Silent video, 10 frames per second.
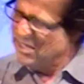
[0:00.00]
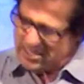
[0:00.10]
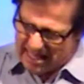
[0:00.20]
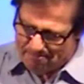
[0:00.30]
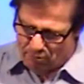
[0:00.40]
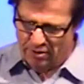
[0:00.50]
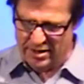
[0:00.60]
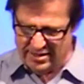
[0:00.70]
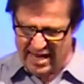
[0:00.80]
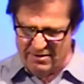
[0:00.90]
This is that point
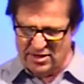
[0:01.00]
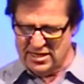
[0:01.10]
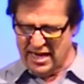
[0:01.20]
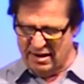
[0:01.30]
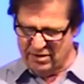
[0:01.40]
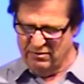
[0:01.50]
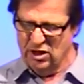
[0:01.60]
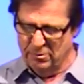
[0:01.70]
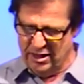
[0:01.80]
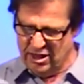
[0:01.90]
in David's life. I'll give you a
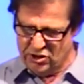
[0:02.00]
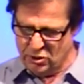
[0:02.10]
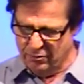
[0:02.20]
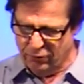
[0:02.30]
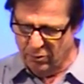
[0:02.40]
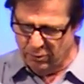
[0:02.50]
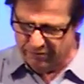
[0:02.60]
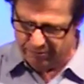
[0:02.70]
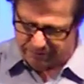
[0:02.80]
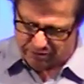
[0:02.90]
little bit of history before we
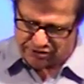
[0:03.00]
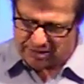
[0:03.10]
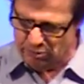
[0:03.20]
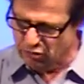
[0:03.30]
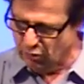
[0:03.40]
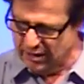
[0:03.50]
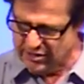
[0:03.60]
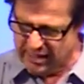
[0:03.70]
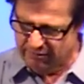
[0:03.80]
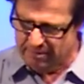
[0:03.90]
read from 1 Samuel
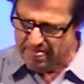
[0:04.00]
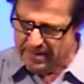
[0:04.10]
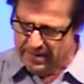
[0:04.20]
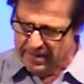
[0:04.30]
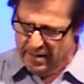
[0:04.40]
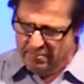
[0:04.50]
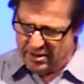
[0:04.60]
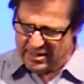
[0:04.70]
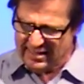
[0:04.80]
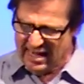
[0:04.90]
27. But
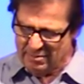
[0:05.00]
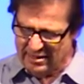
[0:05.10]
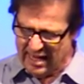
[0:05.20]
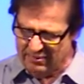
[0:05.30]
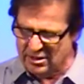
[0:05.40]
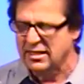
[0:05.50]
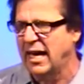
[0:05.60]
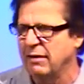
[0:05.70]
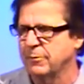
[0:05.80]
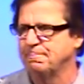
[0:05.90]
at that time in David's
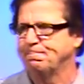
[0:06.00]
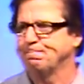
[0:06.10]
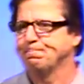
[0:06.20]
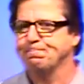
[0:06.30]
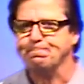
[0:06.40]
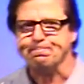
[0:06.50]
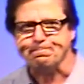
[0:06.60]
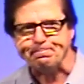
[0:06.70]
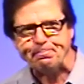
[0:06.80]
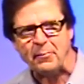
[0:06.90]
life, when
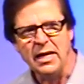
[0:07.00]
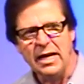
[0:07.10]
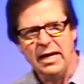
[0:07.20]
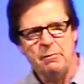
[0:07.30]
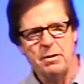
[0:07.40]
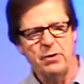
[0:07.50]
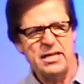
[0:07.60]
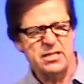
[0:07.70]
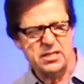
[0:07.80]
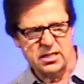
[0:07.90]
remember
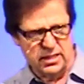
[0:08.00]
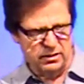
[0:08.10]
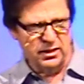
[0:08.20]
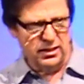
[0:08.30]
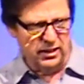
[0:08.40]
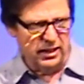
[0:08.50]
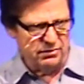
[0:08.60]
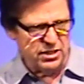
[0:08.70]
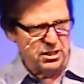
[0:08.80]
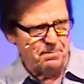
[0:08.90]
he's
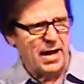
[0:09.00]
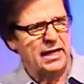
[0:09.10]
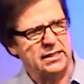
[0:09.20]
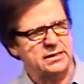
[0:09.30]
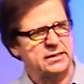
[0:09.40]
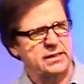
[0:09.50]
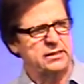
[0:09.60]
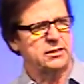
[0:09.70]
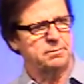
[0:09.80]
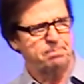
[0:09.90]
lives in the palace.
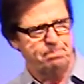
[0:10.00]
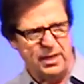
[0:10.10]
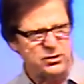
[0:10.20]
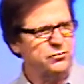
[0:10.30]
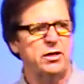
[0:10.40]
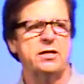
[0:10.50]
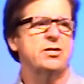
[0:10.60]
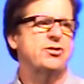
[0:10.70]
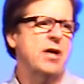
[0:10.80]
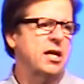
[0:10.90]
His best friend
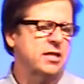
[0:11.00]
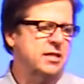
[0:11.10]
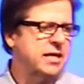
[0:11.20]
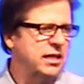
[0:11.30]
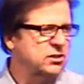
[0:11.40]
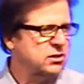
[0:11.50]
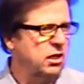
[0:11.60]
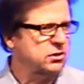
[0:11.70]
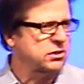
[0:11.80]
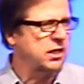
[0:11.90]
is Jonathan, King
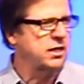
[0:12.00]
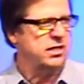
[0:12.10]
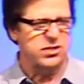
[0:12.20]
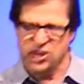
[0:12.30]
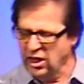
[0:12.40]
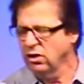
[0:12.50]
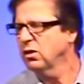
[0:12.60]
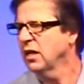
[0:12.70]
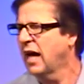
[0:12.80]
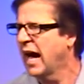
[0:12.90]
Saul's son. He's killed
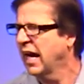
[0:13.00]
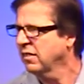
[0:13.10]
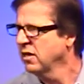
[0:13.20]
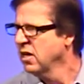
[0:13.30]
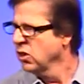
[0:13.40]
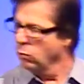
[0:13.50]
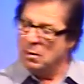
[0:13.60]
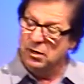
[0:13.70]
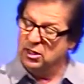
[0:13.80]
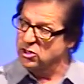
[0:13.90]
Goliath. The
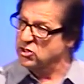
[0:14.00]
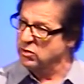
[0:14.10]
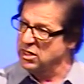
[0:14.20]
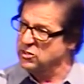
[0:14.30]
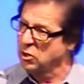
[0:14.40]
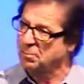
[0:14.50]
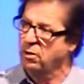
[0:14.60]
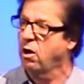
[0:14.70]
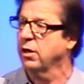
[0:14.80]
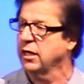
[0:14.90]
women in the streets are
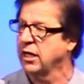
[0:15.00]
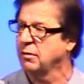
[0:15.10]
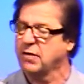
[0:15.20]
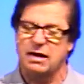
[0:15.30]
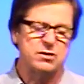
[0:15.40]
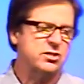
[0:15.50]
applauding him. David